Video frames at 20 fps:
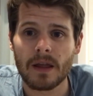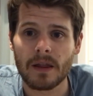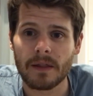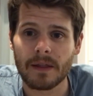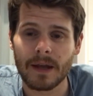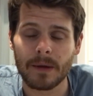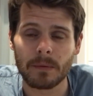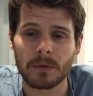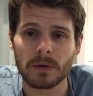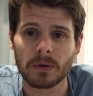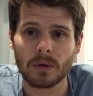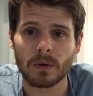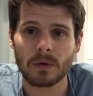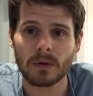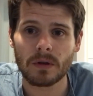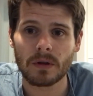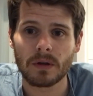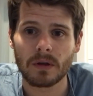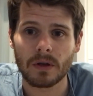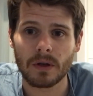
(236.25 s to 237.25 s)
they will
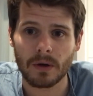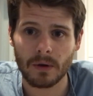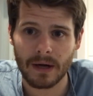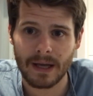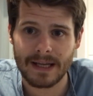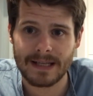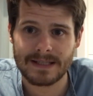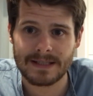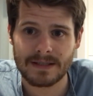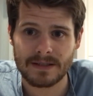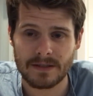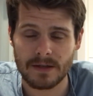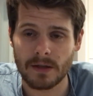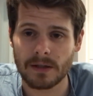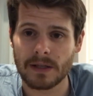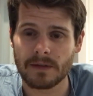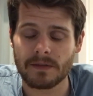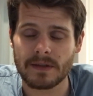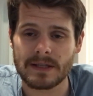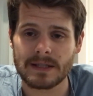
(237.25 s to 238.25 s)
look great,
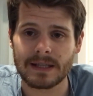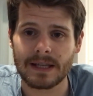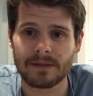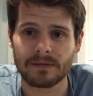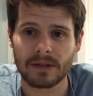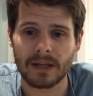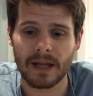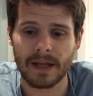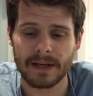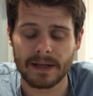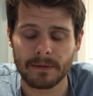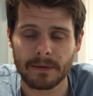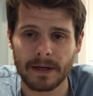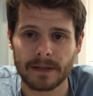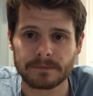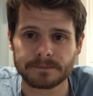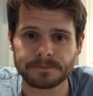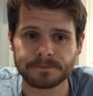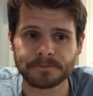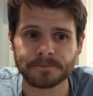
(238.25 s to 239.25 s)
certainly at this level anyway.